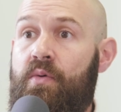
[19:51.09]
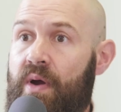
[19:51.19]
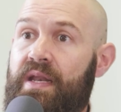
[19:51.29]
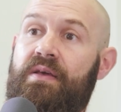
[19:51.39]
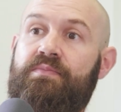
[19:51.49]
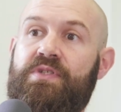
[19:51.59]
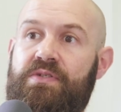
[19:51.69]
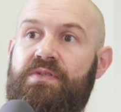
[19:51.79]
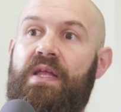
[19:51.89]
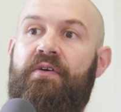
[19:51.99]
When it comes
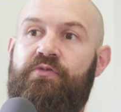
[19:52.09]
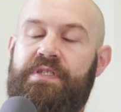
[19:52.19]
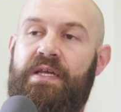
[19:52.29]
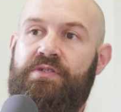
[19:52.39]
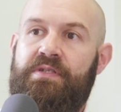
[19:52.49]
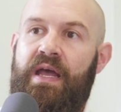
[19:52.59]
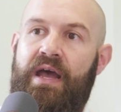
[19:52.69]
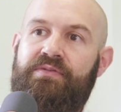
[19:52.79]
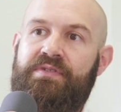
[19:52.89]
to staff retention, how